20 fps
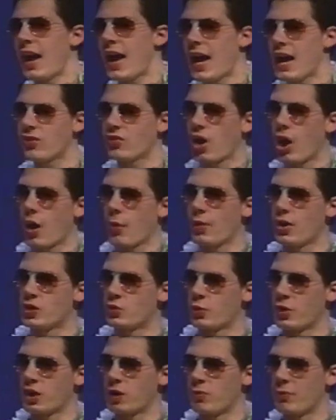As
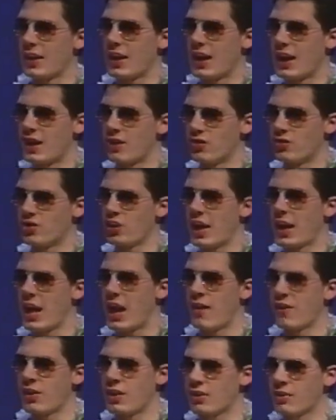always, with me is Jen
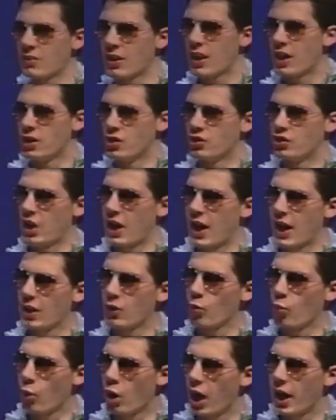Evans.
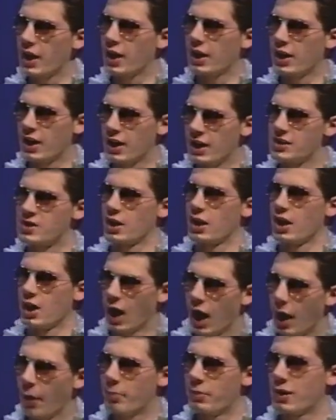Jen, what is
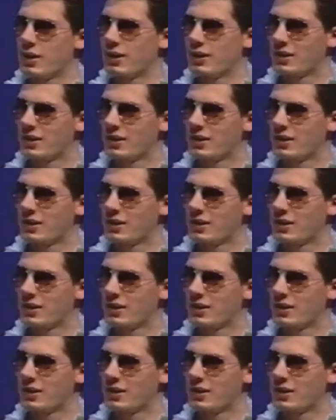up?